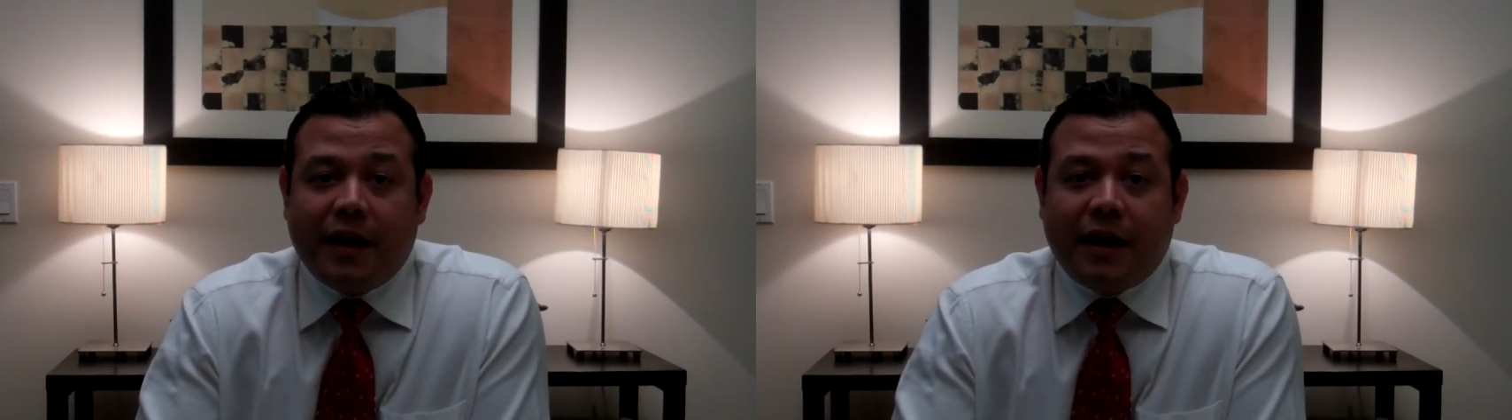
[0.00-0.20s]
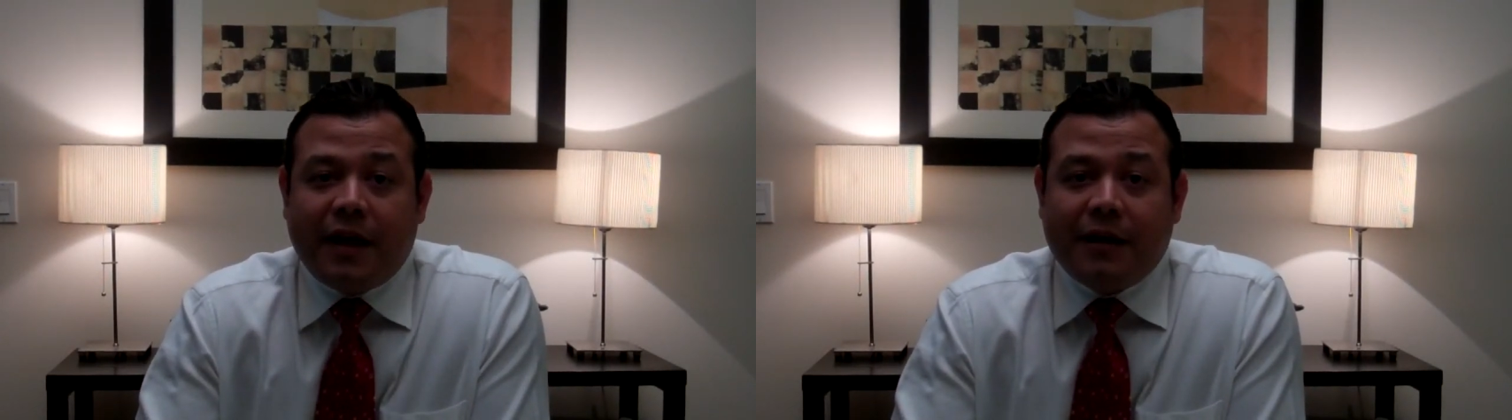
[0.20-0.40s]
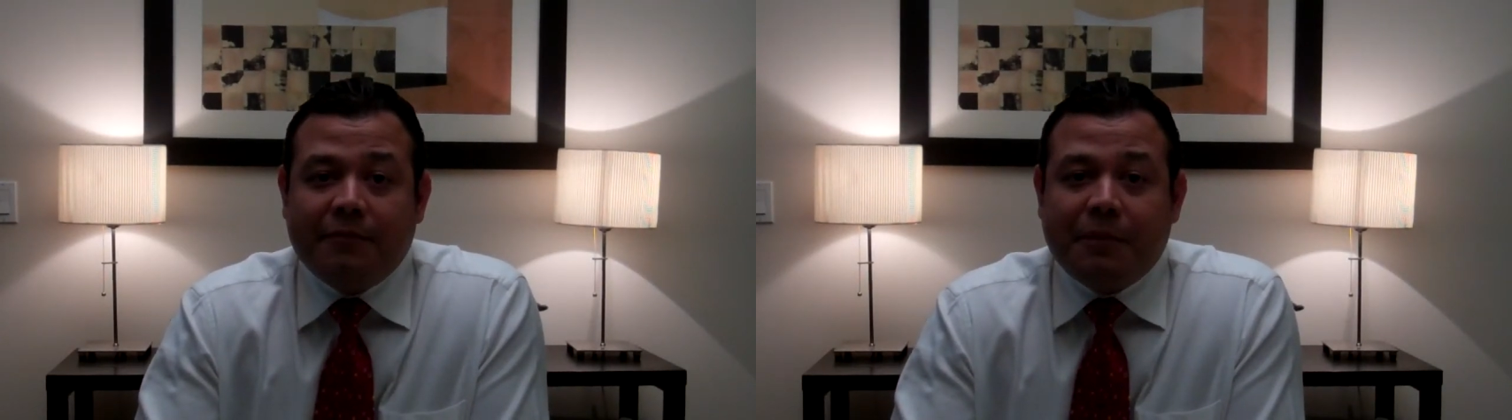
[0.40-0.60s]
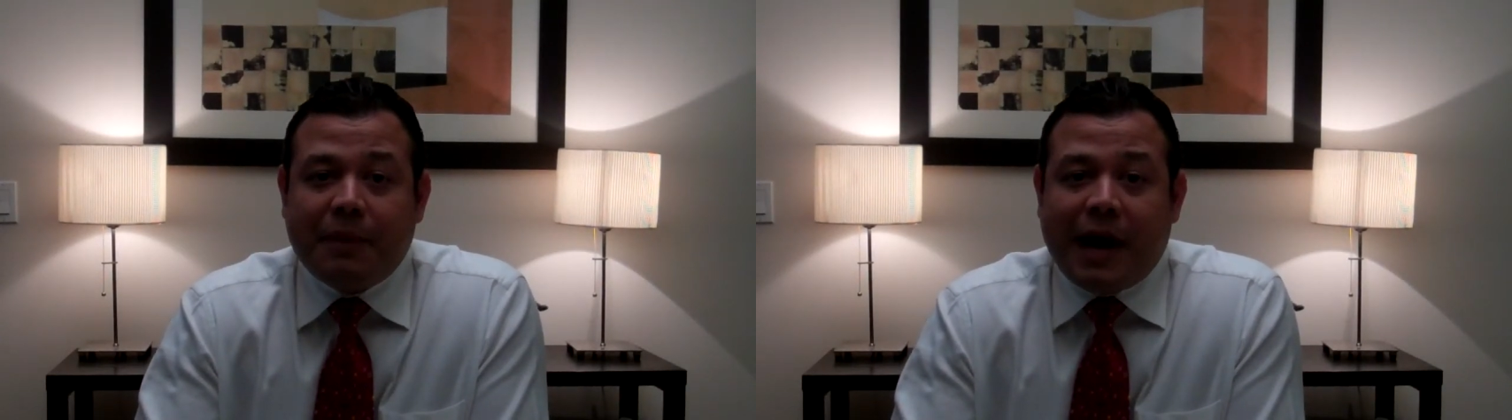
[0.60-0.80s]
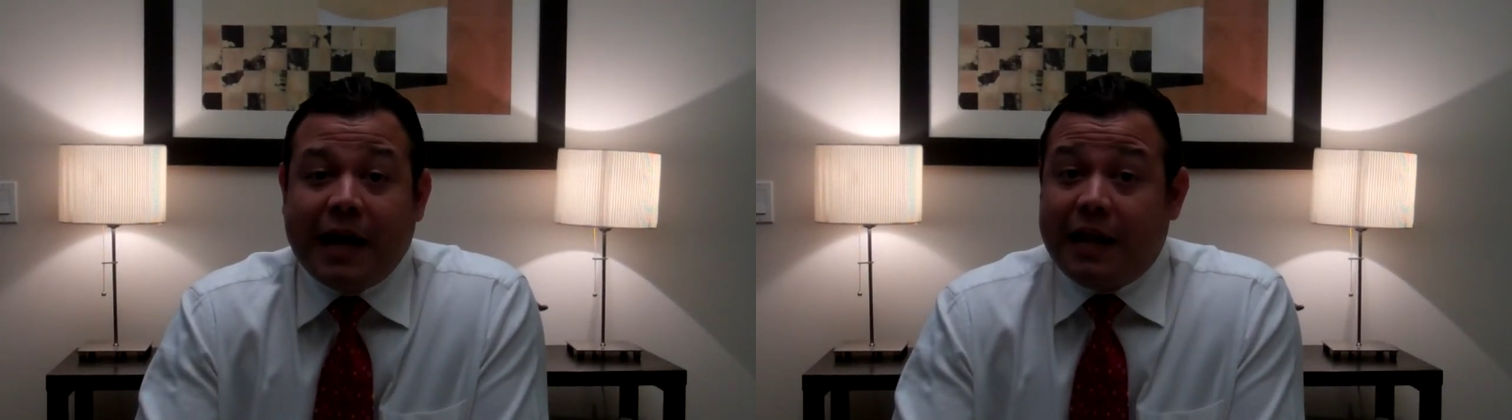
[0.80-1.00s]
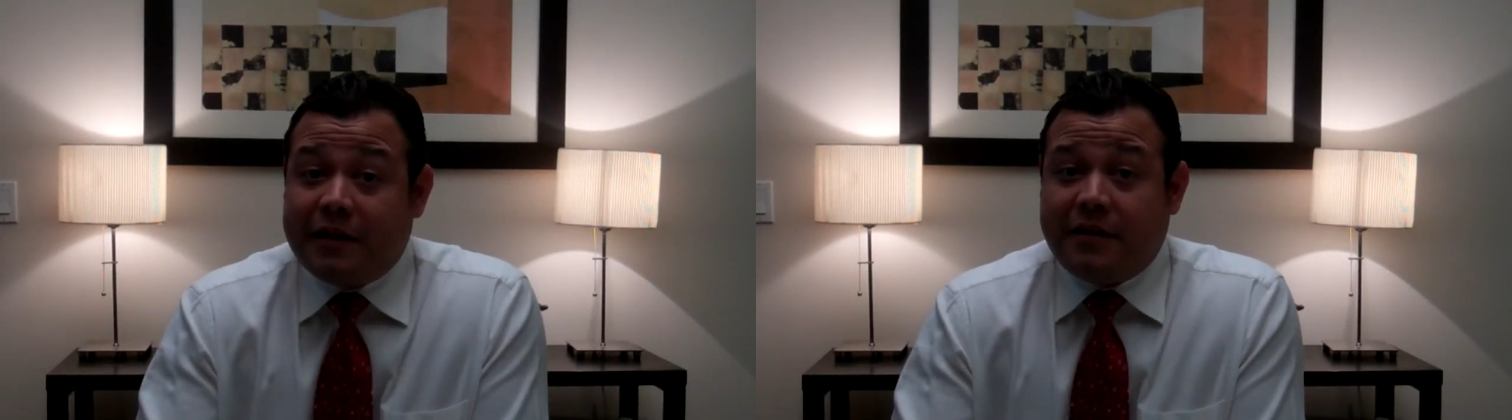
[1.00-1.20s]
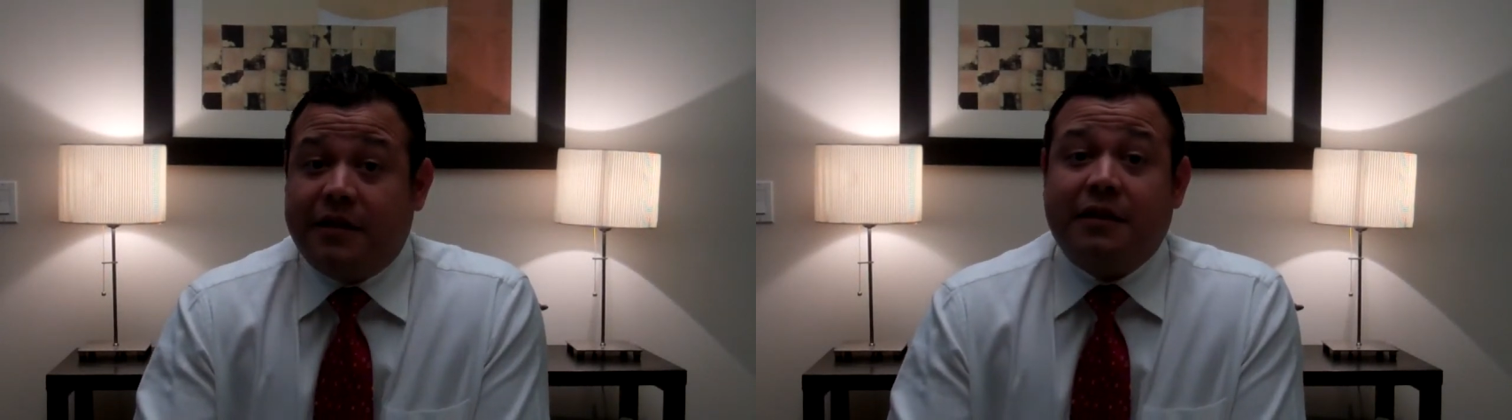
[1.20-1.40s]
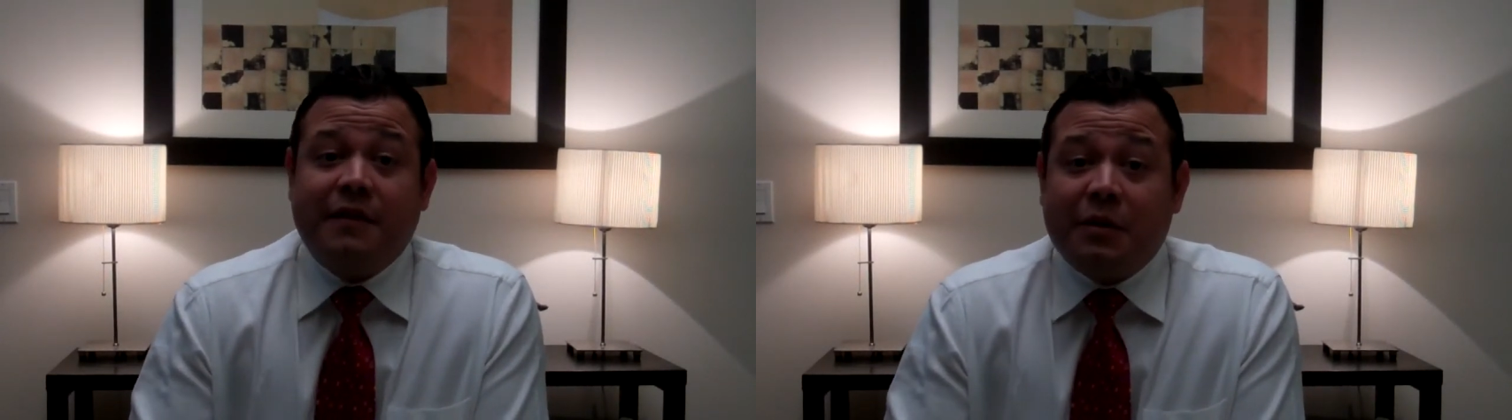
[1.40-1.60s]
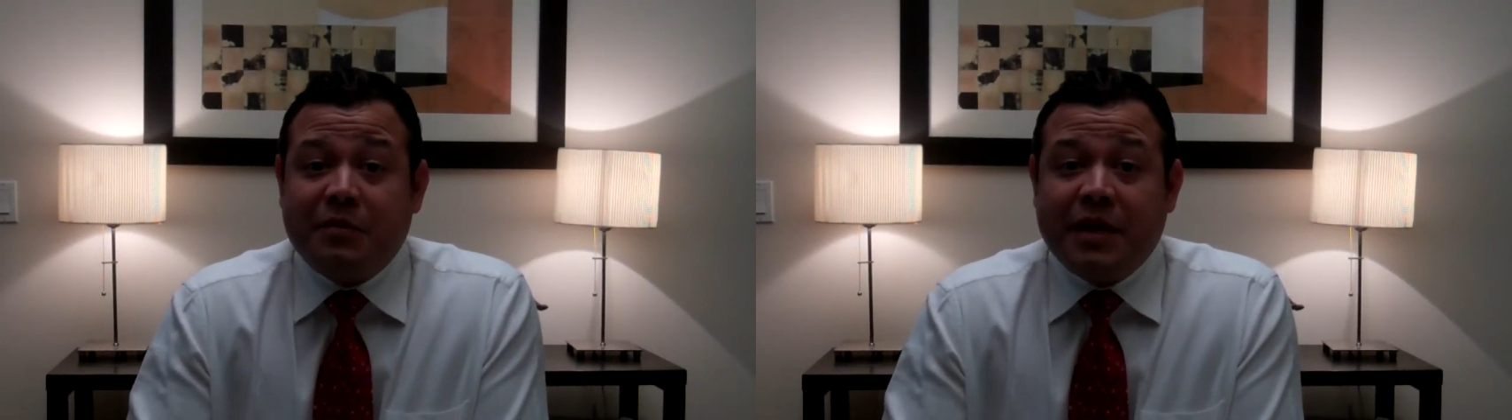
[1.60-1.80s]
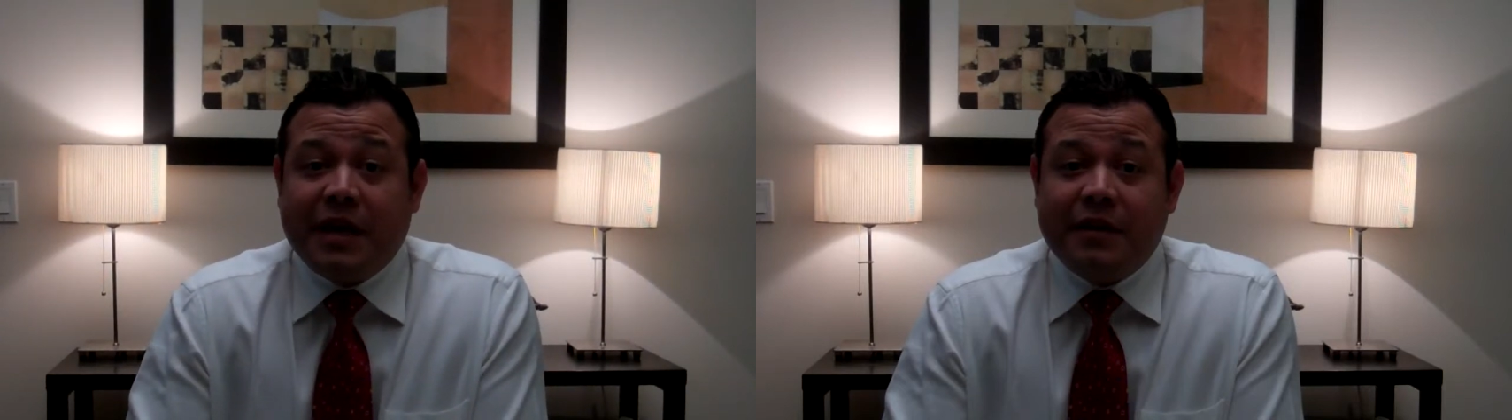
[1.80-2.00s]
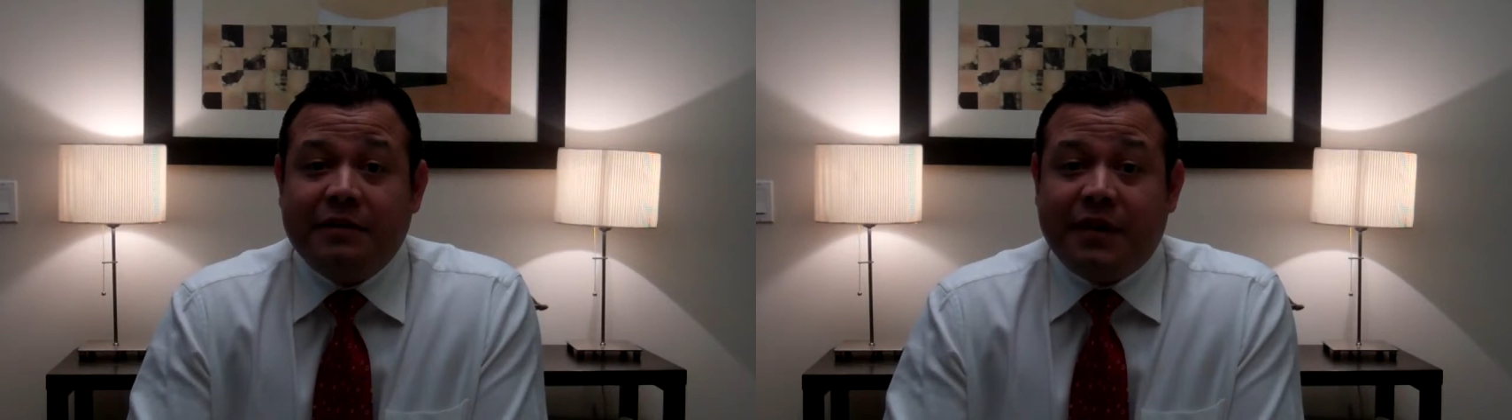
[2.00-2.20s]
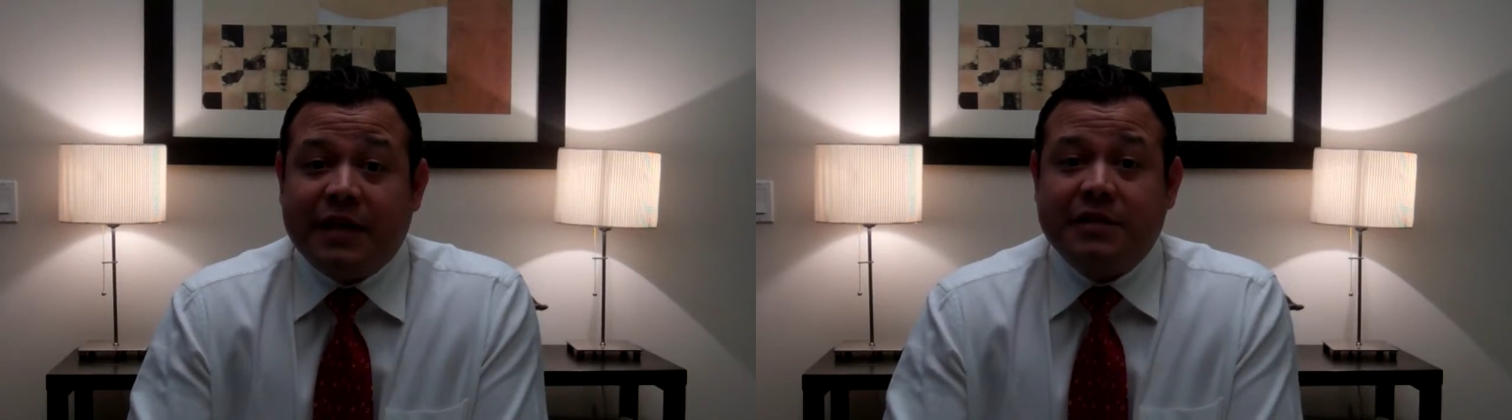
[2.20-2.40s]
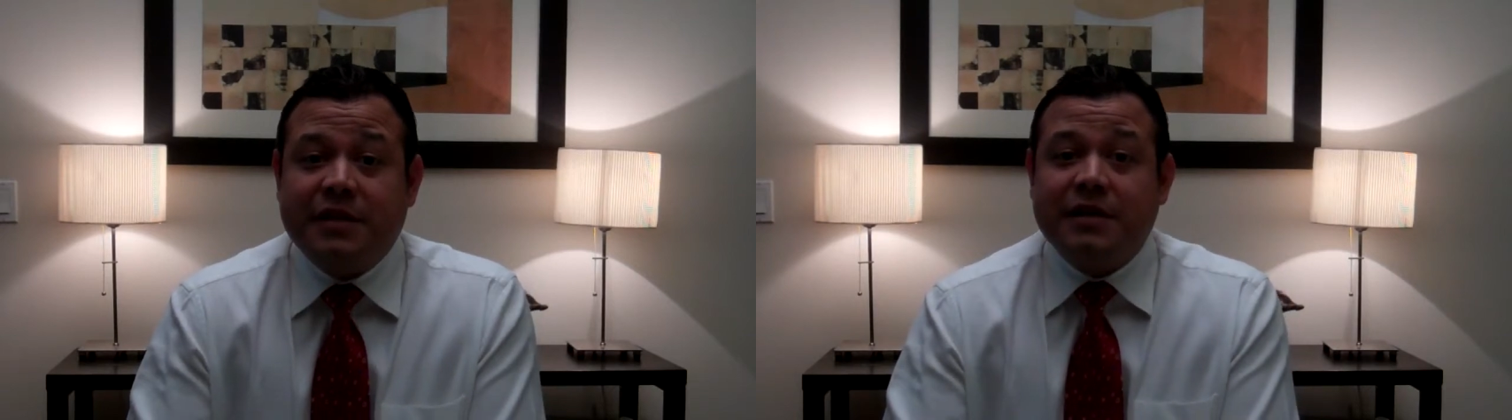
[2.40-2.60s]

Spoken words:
I like to think of LPN events